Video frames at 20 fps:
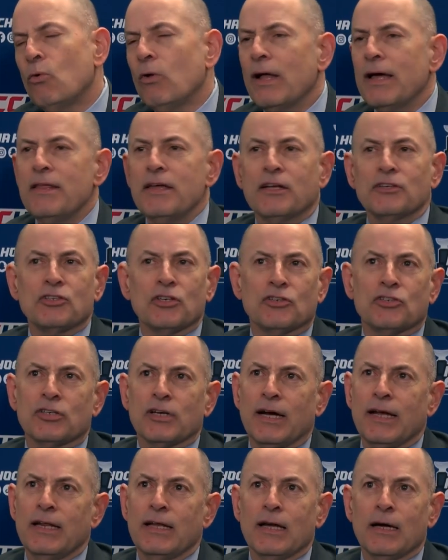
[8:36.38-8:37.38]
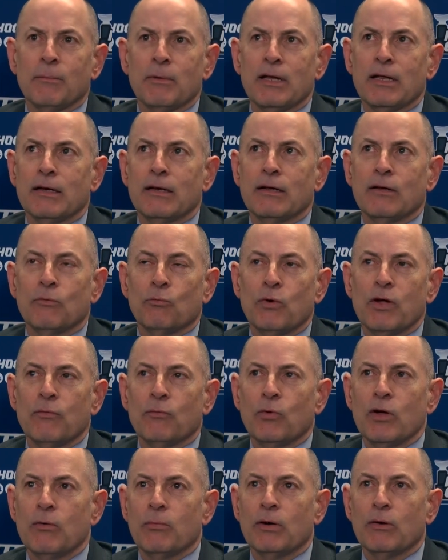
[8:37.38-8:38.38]
Well, I think it's exciting. I mean,
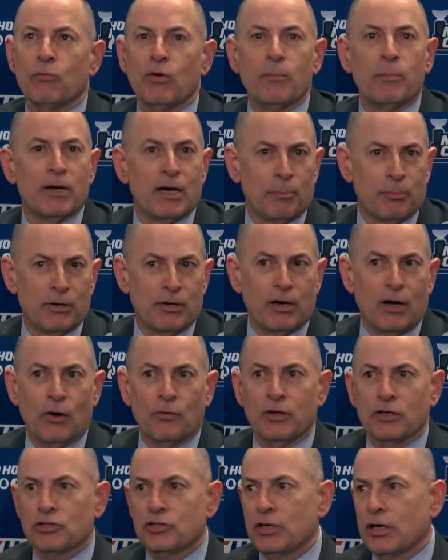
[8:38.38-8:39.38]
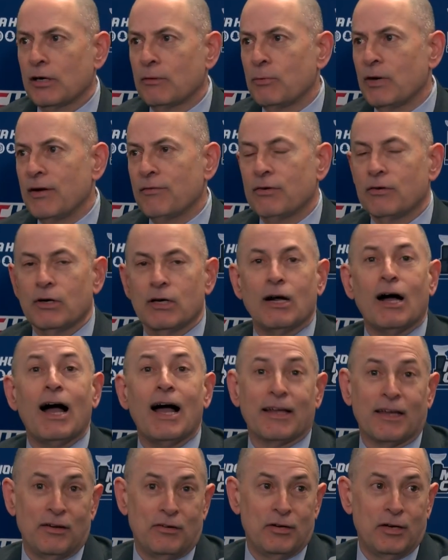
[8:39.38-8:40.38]
we've been up and down this year. We have a good
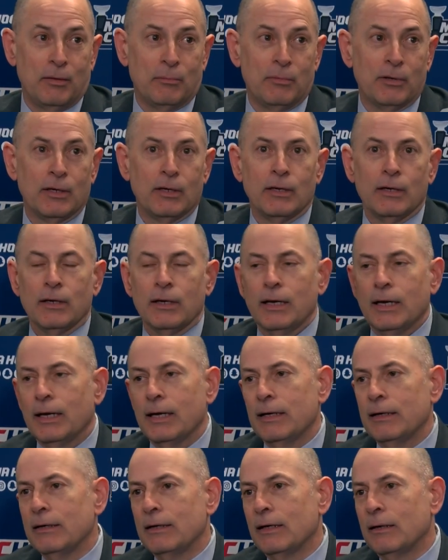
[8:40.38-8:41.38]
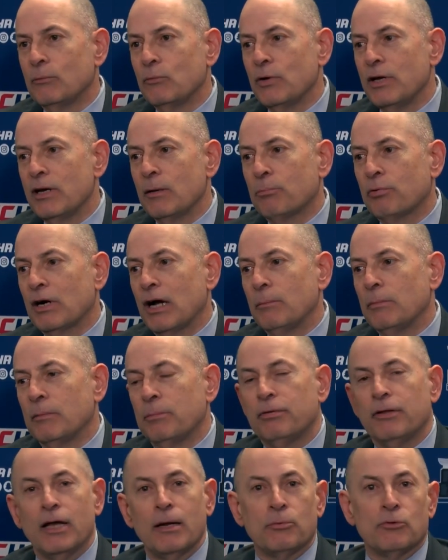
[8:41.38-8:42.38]
hockey team, and we probably
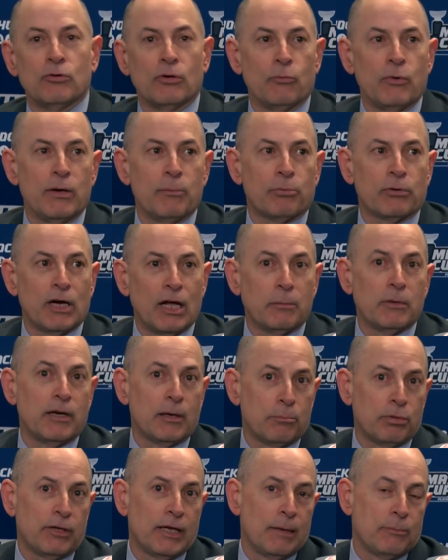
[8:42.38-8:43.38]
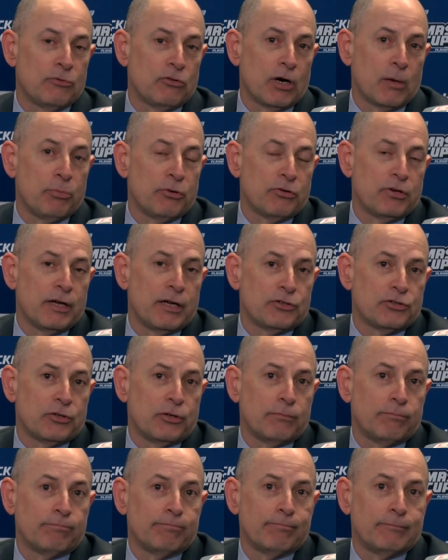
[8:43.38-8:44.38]
didn't play up to our
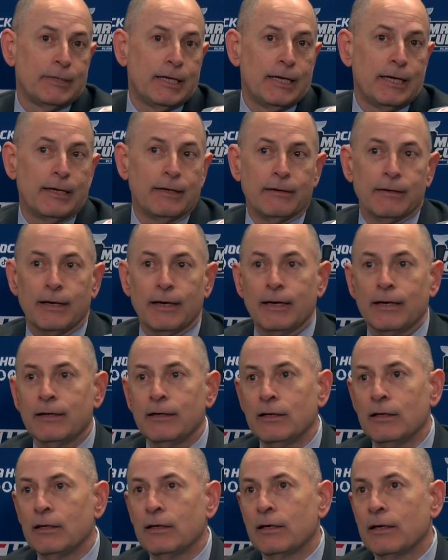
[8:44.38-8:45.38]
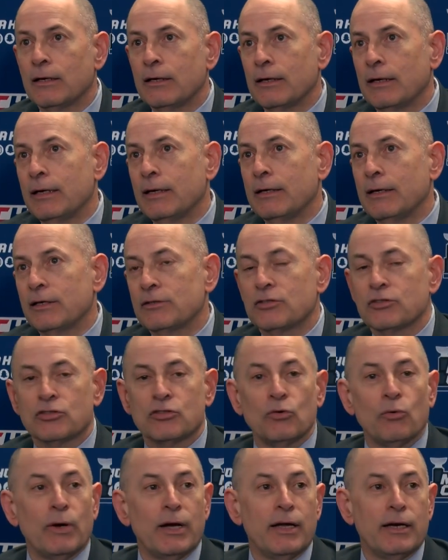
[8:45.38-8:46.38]
potential, and that's
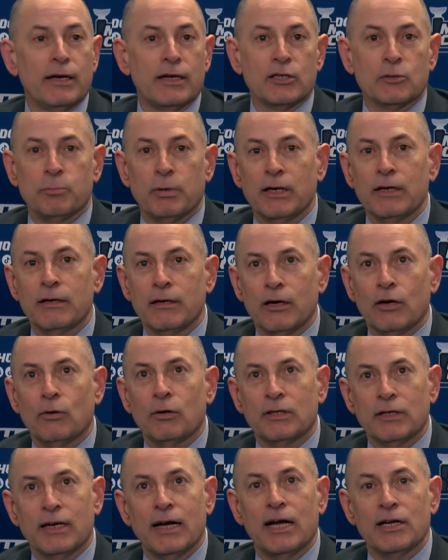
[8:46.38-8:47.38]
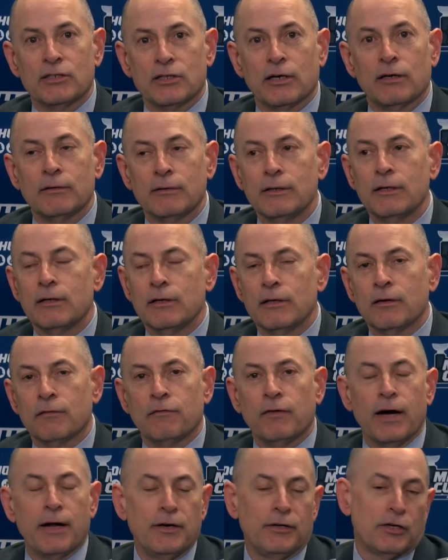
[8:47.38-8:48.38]
just the way it is. But you know what, the guys they're
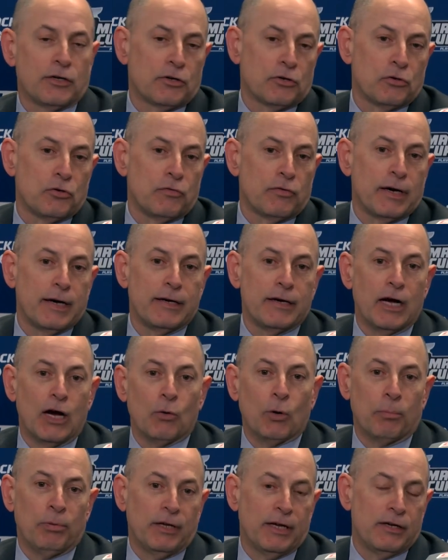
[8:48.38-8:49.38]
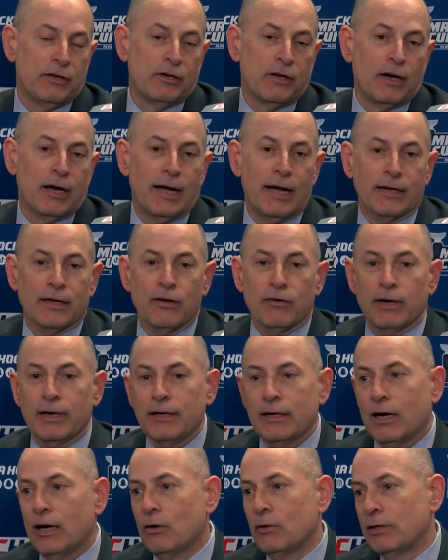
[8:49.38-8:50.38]
finding their groove right now. We're playing good hockey right
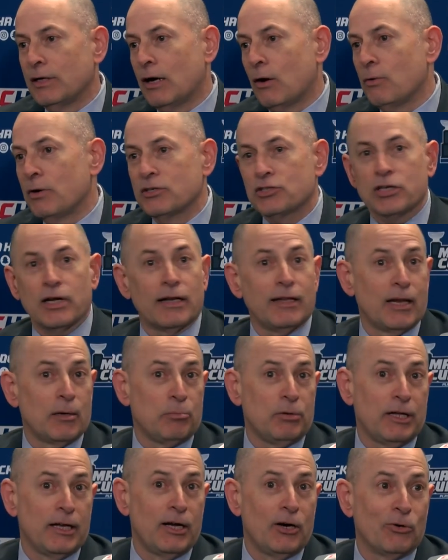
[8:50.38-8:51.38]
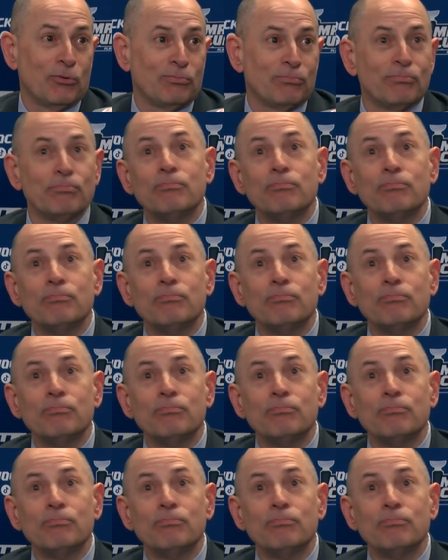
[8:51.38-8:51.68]
now, and now we just got to let it play out.